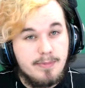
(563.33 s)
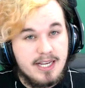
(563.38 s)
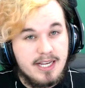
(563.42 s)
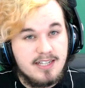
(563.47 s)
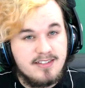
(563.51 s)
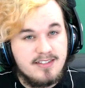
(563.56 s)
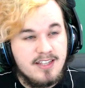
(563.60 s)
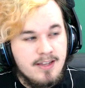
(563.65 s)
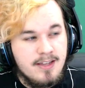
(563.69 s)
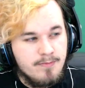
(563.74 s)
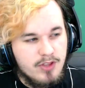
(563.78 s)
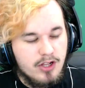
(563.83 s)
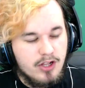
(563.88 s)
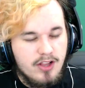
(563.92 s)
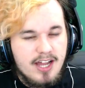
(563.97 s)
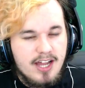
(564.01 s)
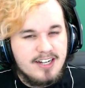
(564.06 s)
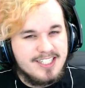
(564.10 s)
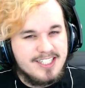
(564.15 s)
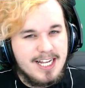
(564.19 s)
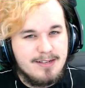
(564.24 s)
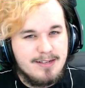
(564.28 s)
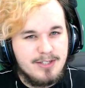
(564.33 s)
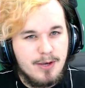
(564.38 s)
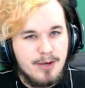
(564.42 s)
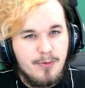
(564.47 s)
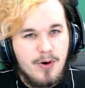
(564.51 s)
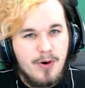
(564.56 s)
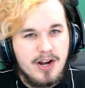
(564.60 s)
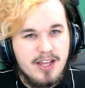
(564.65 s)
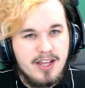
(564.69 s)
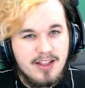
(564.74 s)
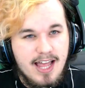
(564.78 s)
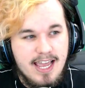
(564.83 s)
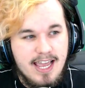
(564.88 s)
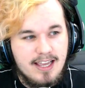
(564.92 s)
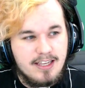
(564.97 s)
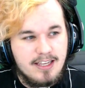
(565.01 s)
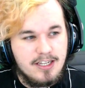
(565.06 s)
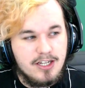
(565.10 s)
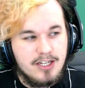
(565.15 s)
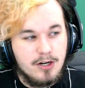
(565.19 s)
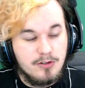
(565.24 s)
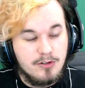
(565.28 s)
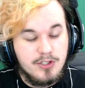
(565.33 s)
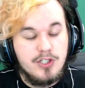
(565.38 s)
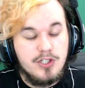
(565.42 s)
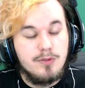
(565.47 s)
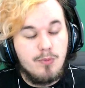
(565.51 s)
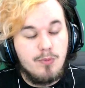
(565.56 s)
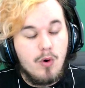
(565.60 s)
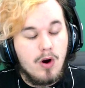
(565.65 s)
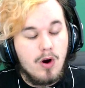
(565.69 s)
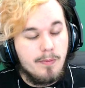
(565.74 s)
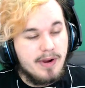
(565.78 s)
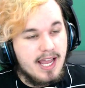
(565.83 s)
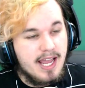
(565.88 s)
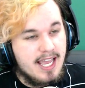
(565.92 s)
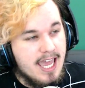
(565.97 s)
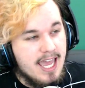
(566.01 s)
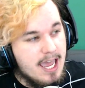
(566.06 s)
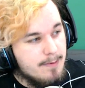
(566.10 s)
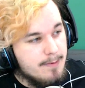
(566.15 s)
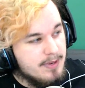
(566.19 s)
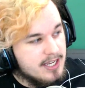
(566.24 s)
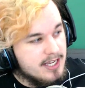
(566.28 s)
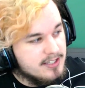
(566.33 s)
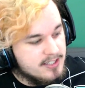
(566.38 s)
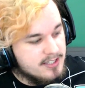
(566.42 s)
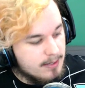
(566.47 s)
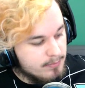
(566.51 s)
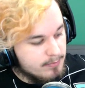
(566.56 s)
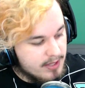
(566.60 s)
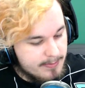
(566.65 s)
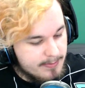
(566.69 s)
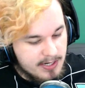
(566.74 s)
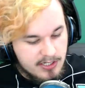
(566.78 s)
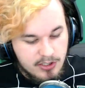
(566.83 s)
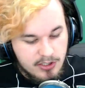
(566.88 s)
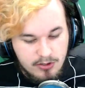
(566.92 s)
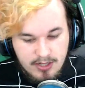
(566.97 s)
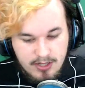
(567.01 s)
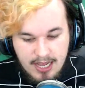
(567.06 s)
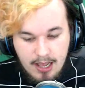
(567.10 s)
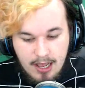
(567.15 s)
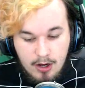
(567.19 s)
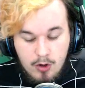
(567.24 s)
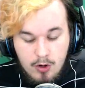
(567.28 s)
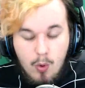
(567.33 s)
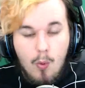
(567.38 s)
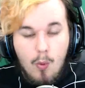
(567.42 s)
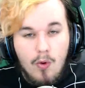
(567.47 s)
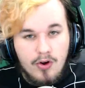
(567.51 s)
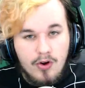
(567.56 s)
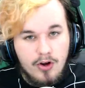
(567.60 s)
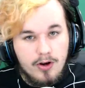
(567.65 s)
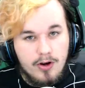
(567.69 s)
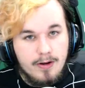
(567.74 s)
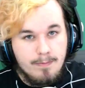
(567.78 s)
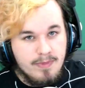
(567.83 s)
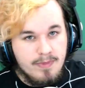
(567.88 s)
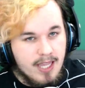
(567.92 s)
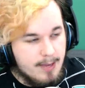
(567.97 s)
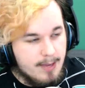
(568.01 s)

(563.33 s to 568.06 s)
because a lot of times I want to like, you know, do more, but I can't, because I'm limited to like, a corner,